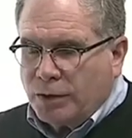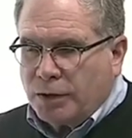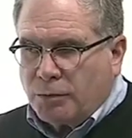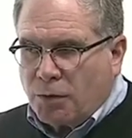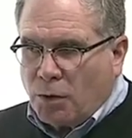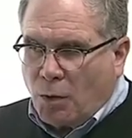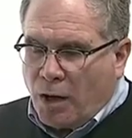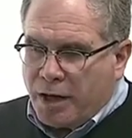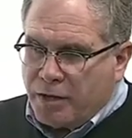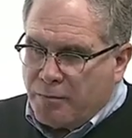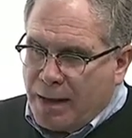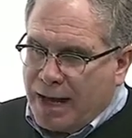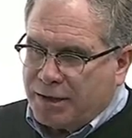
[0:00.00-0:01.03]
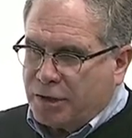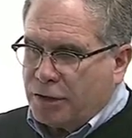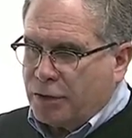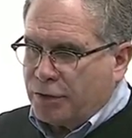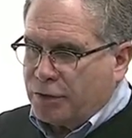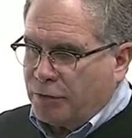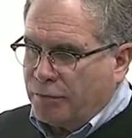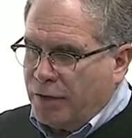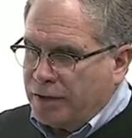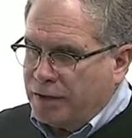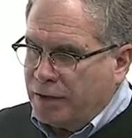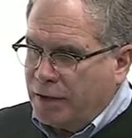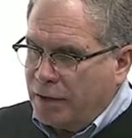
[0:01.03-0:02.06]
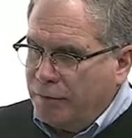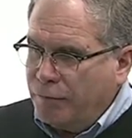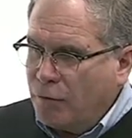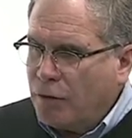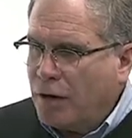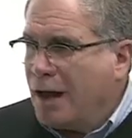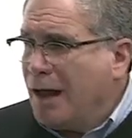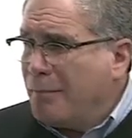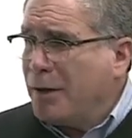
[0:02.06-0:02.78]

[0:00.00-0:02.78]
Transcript: with the Rwanda massacres of 1994,